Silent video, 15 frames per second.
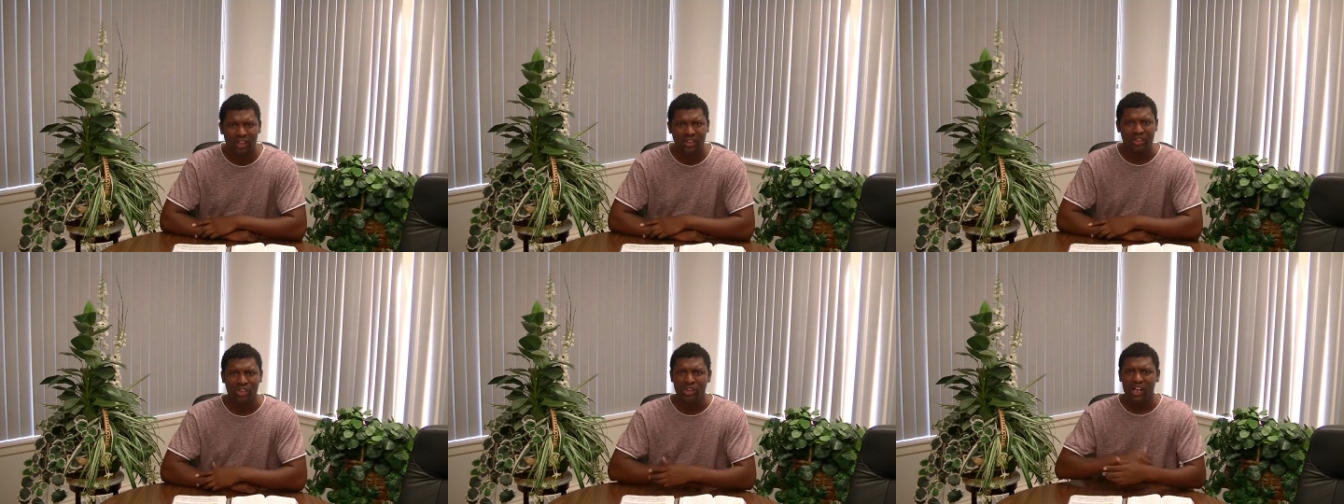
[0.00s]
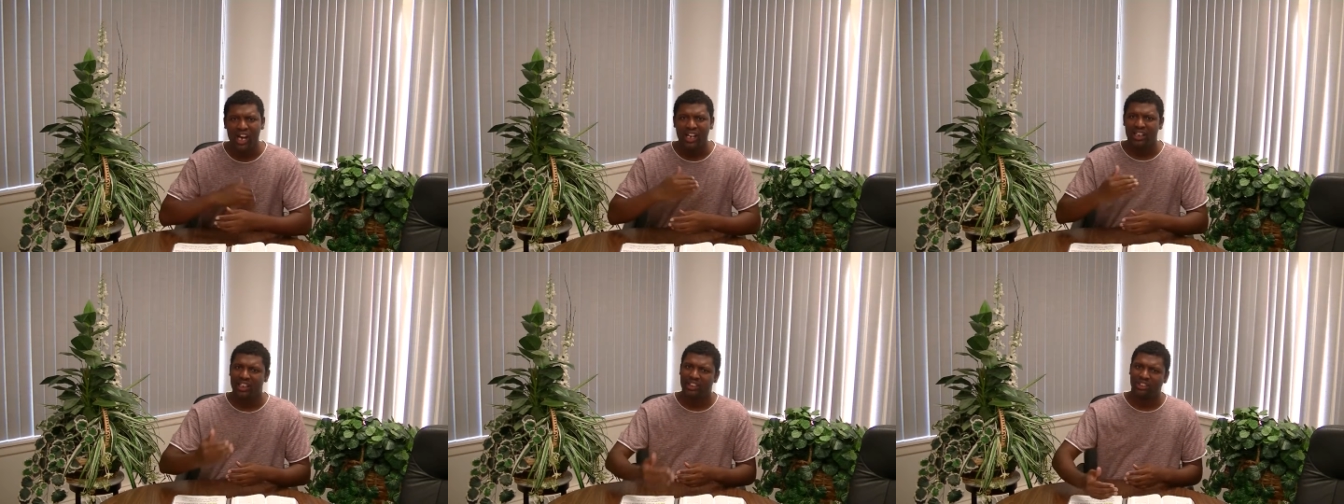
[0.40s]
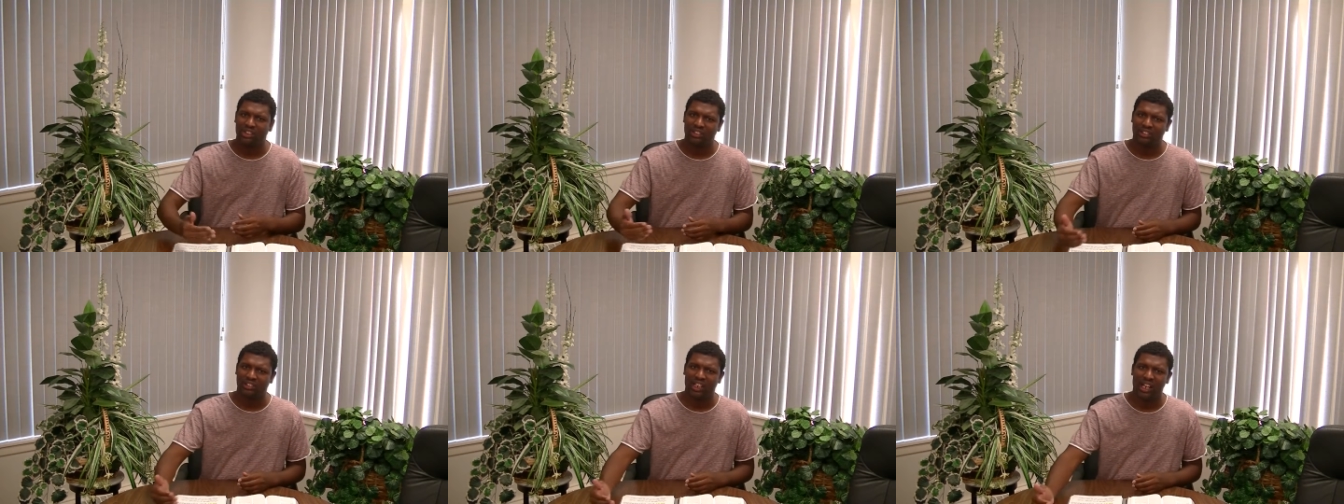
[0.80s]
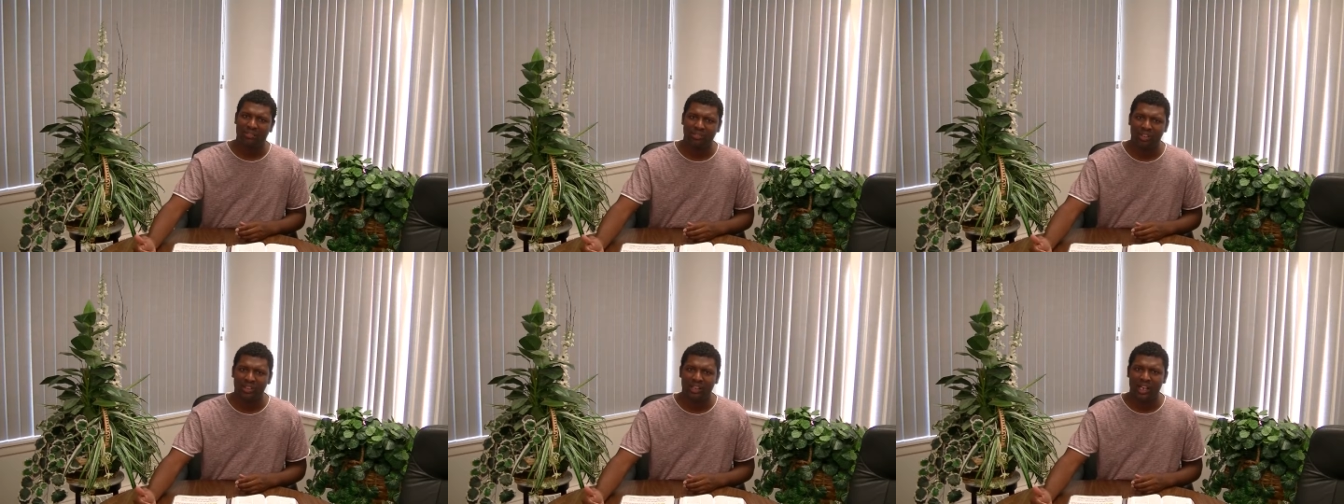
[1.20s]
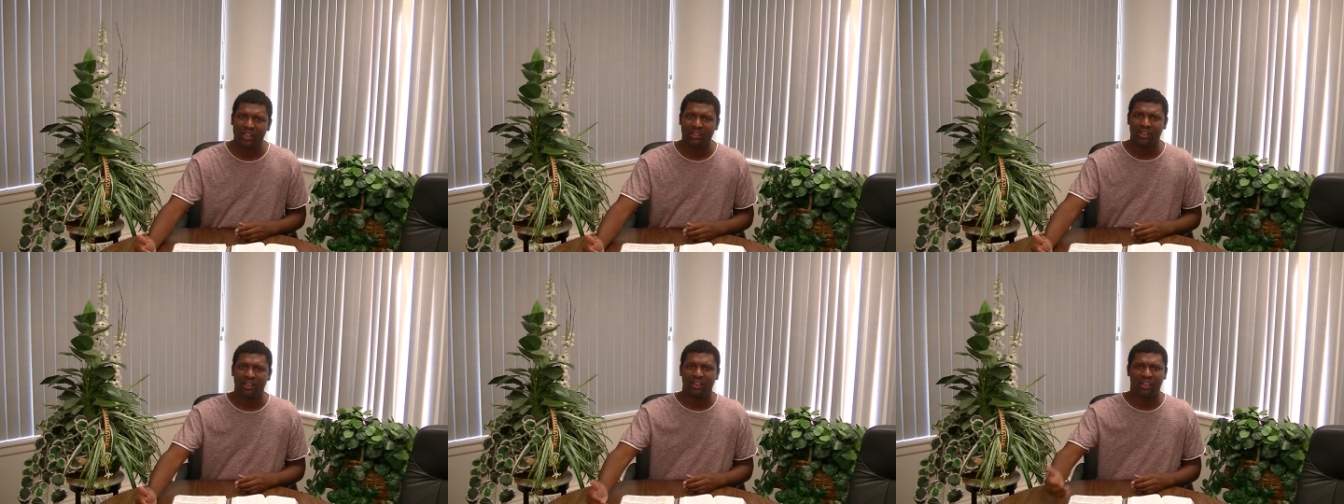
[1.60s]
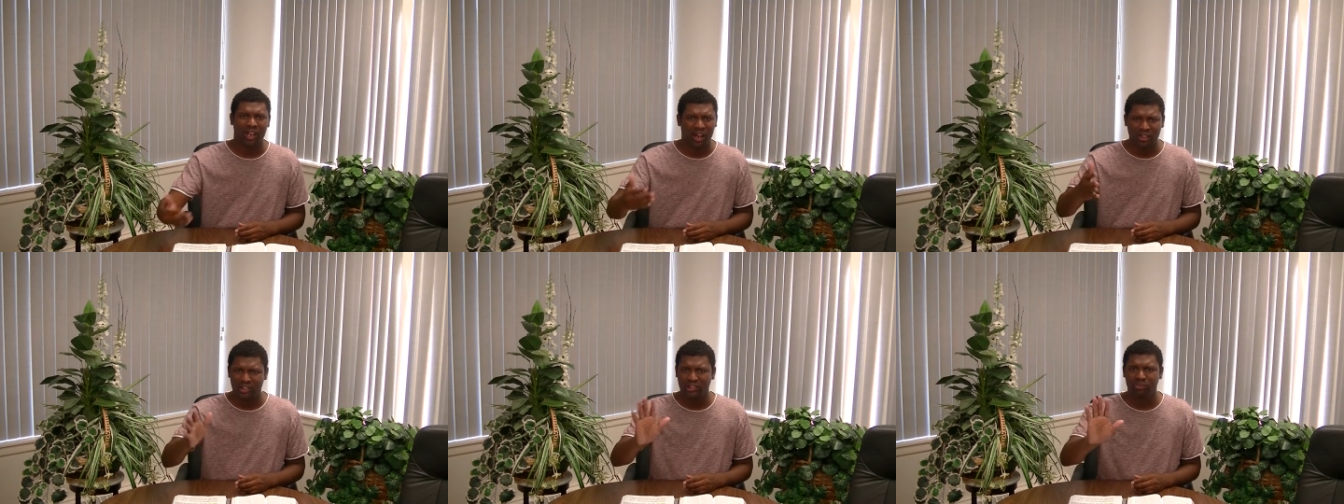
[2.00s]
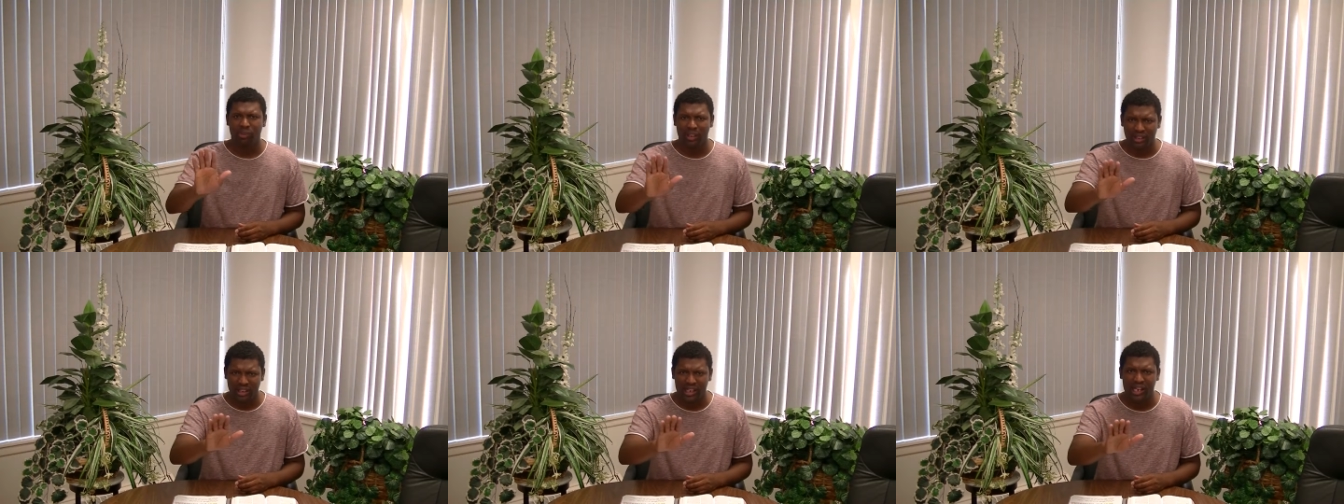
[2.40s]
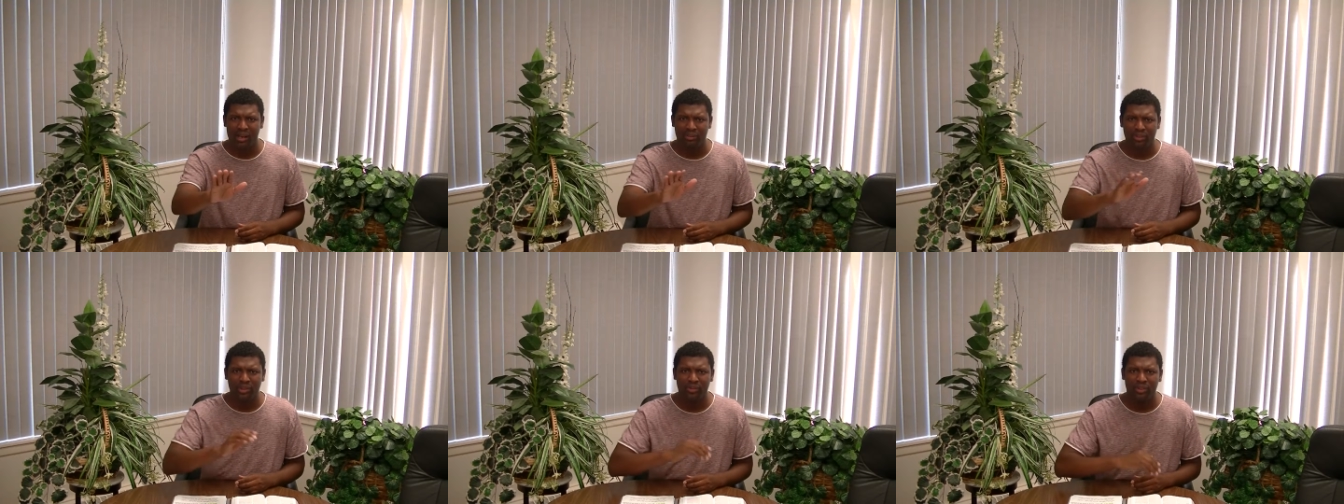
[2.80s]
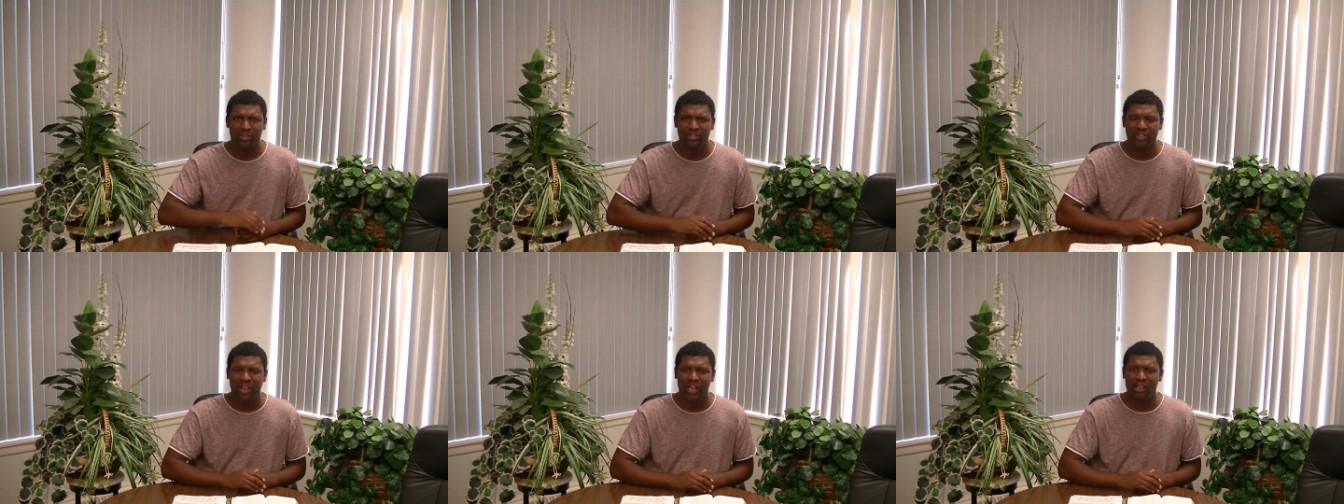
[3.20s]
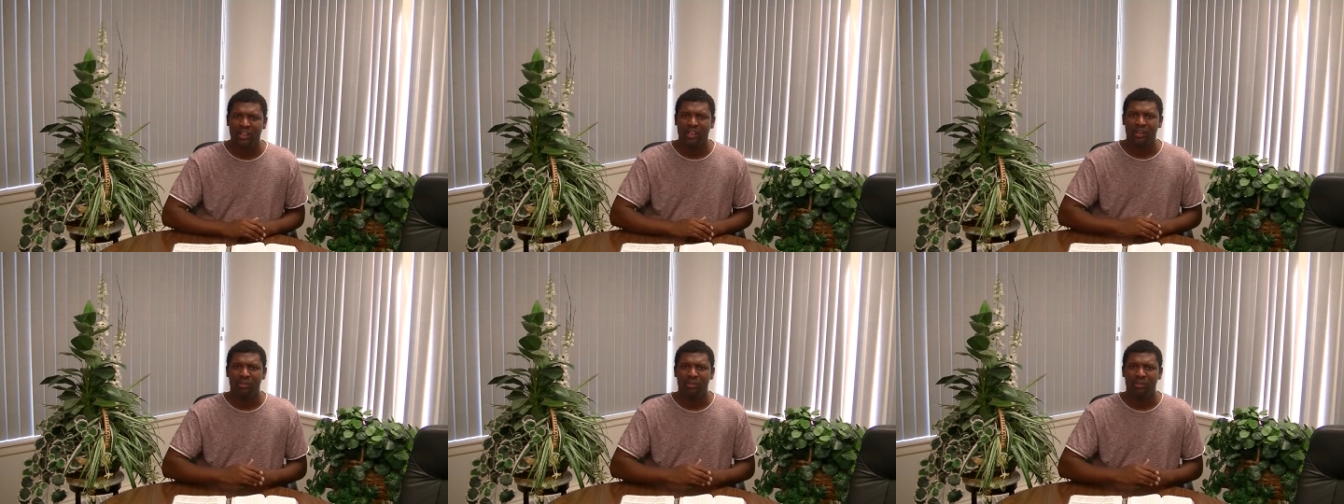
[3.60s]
You got to get yourself together, and the Holy Spirit will help you with that.